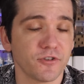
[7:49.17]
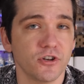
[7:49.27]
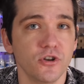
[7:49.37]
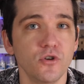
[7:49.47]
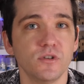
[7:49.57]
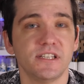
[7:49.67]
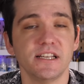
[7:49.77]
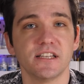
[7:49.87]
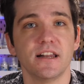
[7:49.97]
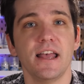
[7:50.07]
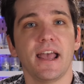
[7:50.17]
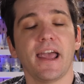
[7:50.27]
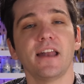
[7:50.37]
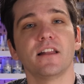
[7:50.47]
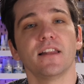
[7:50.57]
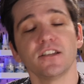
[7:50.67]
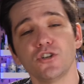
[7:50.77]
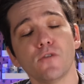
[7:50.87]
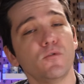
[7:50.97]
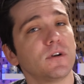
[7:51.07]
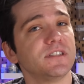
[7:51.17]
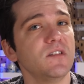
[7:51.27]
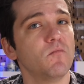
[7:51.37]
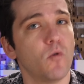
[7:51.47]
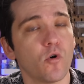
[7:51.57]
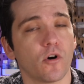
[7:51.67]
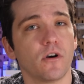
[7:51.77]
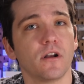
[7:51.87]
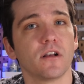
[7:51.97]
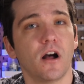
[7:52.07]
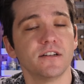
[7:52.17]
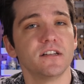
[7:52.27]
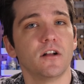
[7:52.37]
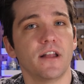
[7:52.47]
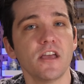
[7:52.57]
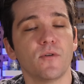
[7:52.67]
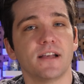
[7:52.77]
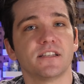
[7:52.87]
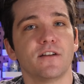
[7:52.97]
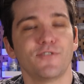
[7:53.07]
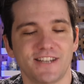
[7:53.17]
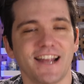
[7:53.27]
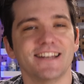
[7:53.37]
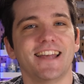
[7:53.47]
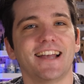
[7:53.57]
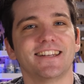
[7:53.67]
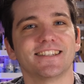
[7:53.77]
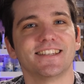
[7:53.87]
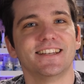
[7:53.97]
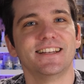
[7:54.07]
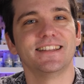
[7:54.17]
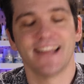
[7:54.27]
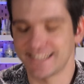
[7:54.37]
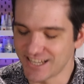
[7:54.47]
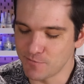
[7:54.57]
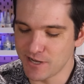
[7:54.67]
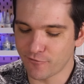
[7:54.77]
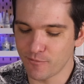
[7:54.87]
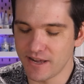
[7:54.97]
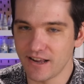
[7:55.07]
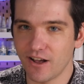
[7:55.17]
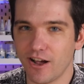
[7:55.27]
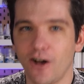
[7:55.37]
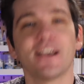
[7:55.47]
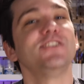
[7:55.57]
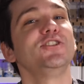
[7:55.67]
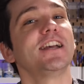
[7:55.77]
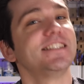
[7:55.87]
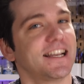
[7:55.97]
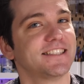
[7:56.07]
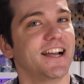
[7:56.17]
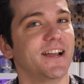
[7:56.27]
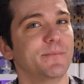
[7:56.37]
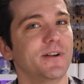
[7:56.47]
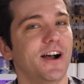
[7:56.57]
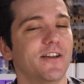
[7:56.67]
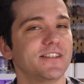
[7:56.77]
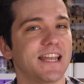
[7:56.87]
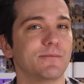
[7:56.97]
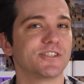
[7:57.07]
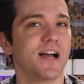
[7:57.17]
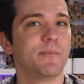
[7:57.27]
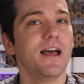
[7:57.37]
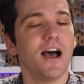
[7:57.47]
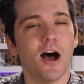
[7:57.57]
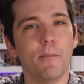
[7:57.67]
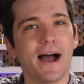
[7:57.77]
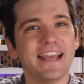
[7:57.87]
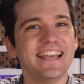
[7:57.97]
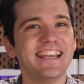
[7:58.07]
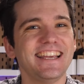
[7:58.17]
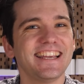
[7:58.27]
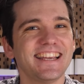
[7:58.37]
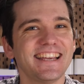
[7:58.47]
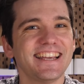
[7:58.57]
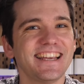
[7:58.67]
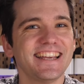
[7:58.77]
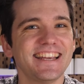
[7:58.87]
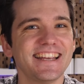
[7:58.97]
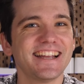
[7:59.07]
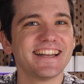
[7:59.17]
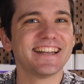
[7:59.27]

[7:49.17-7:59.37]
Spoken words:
for the new season, and let us know if you want to see more content on AOS for Titan Tactics. That's going to be it for me. I'll catch you guys next time on the tabletop. Bye!